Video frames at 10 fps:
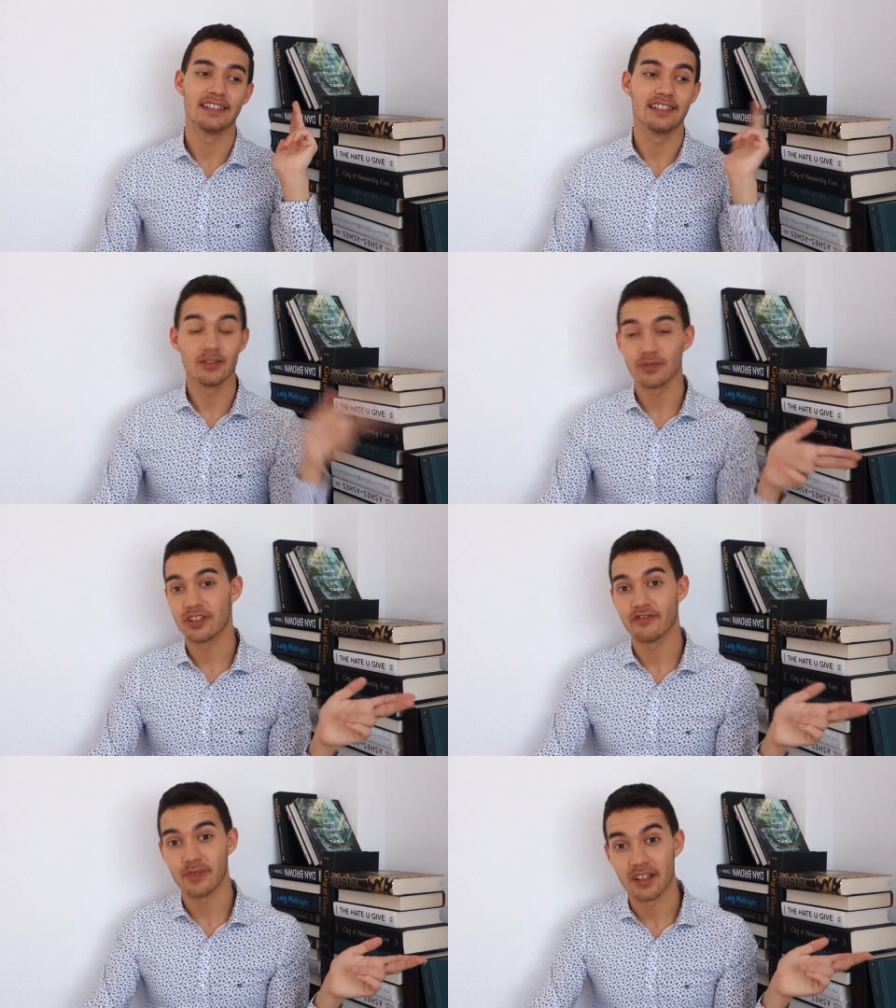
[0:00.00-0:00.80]

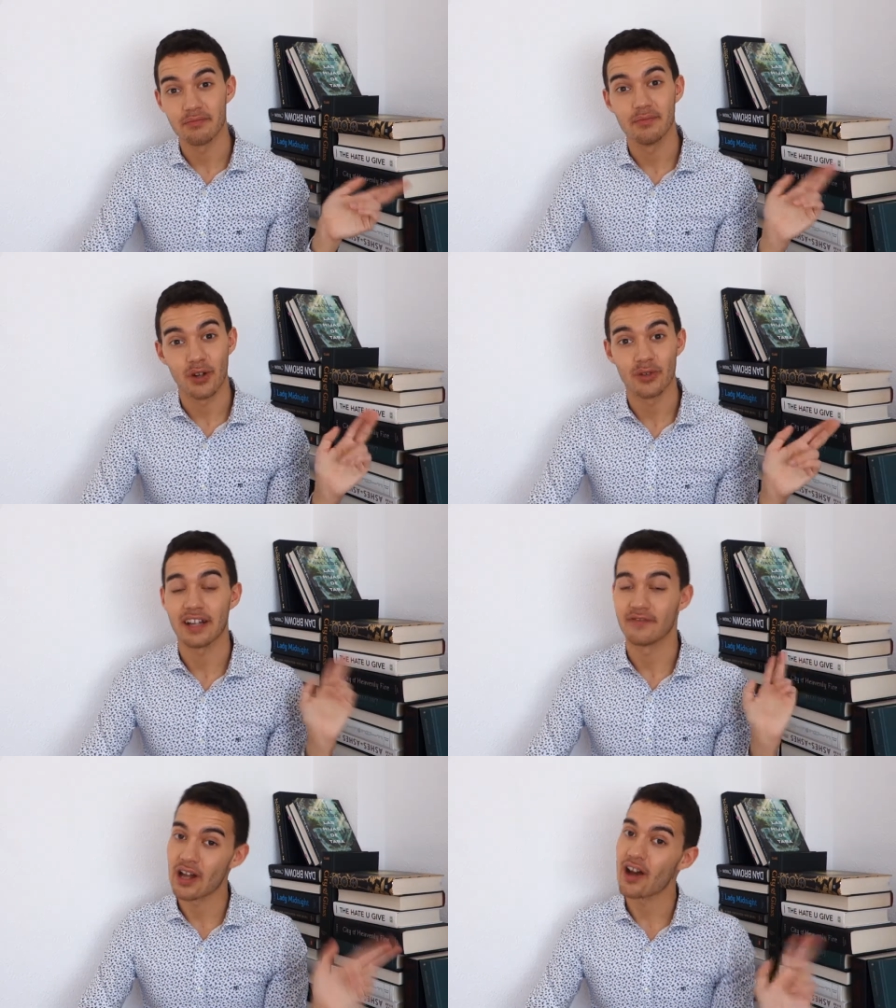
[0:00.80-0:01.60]
Children of Blood and Bone,
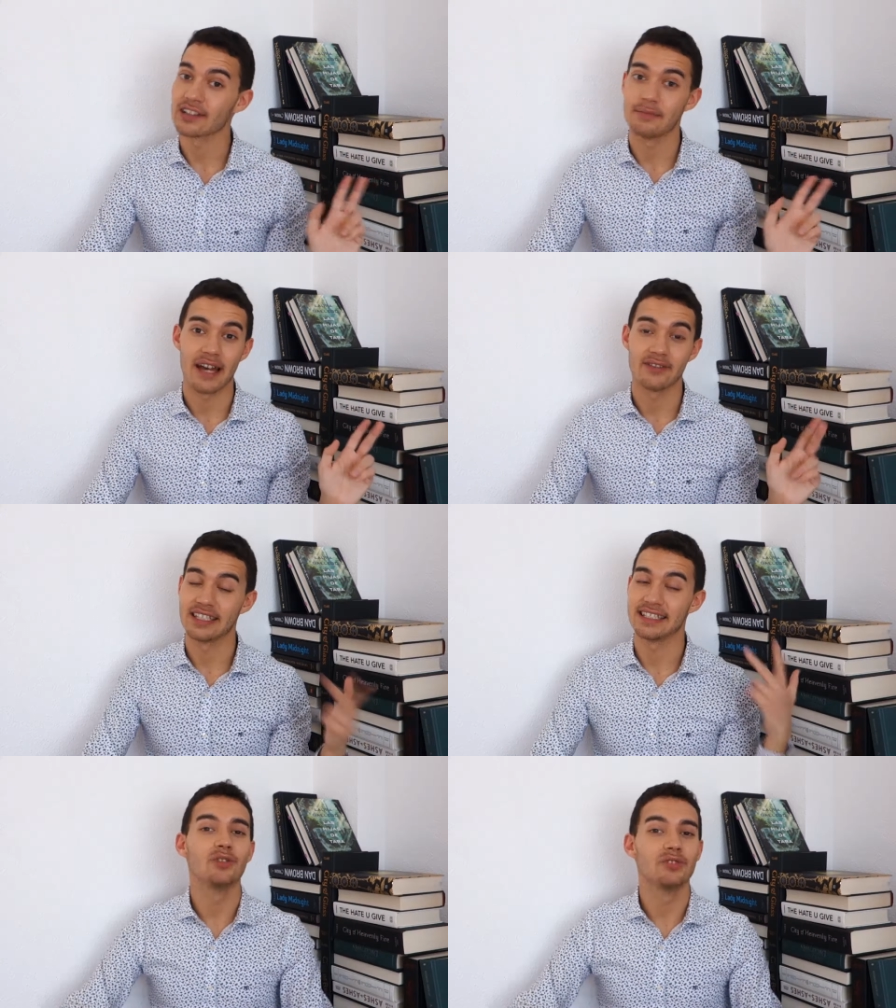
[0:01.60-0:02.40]
I've talked about
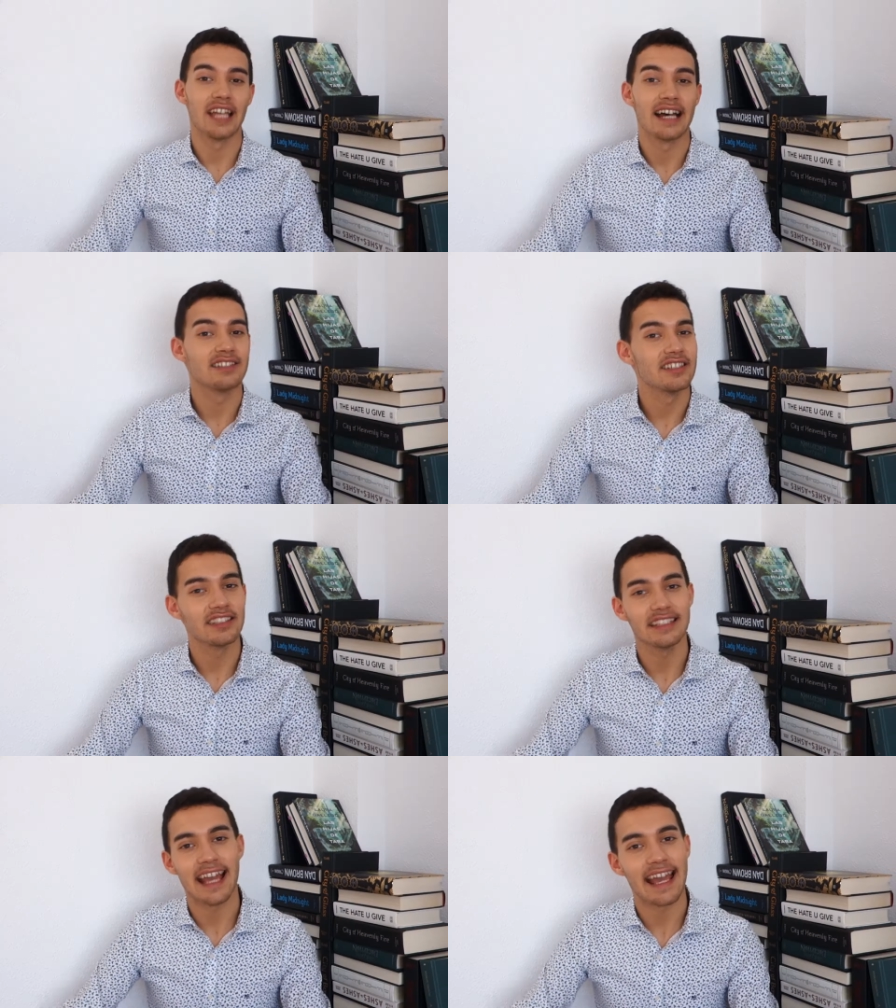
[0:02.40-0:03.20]
this. So oh, yeah,
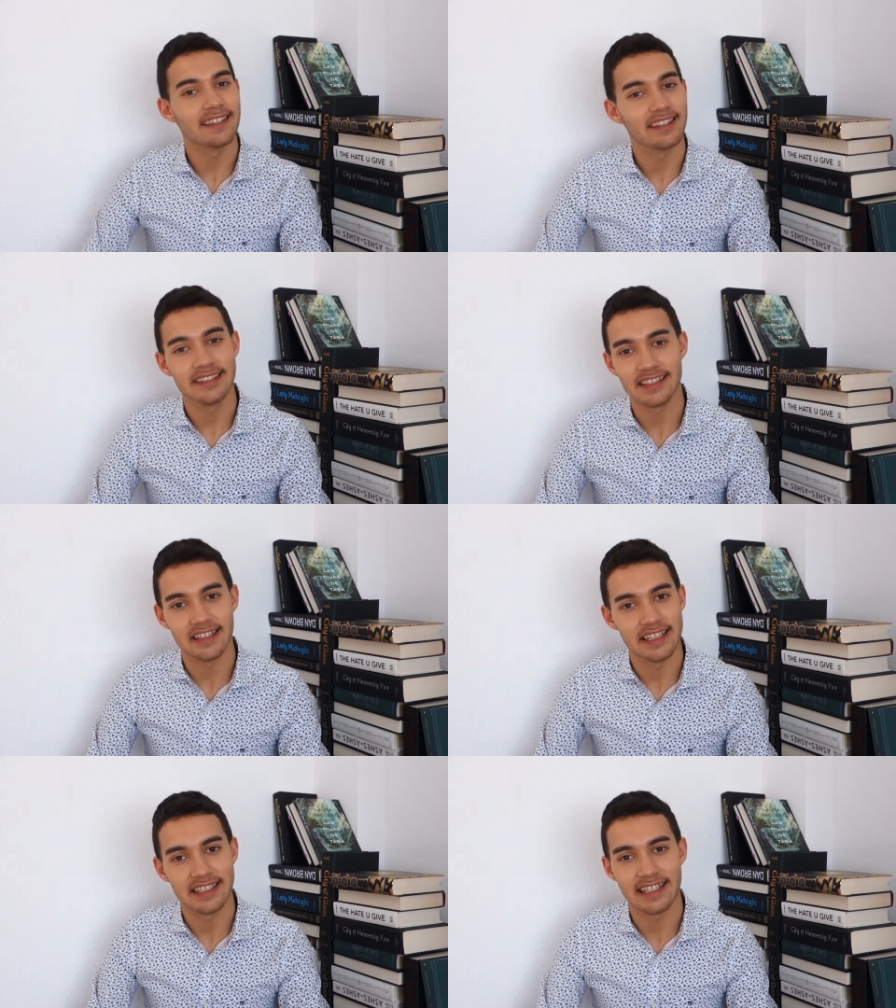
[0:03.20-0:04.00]
just an endless
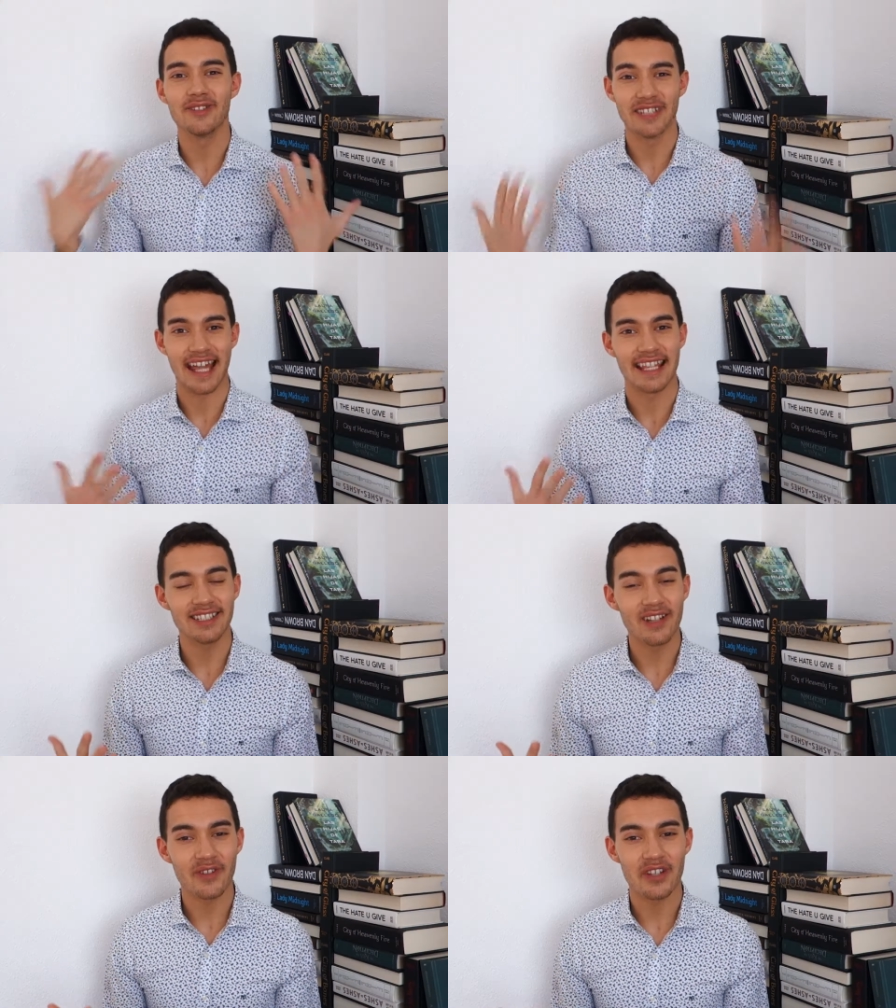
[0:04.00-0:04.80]
list. So yeah,
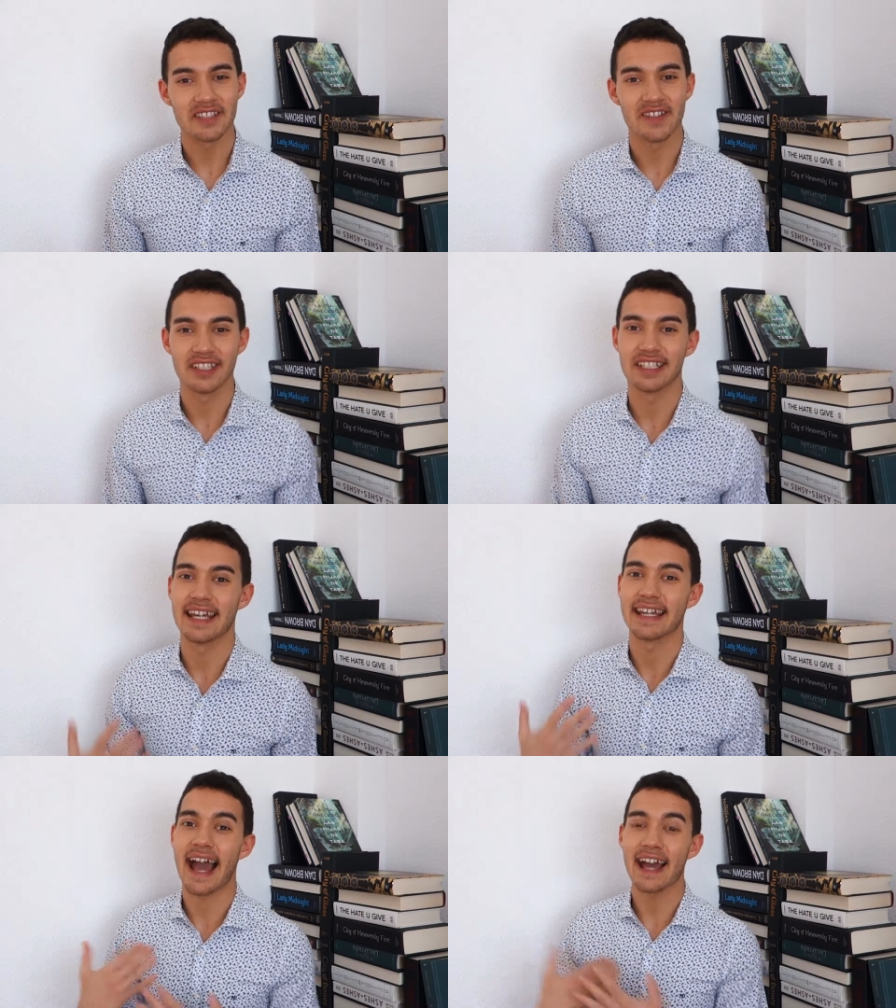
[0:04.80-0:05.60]
that's all for this video today.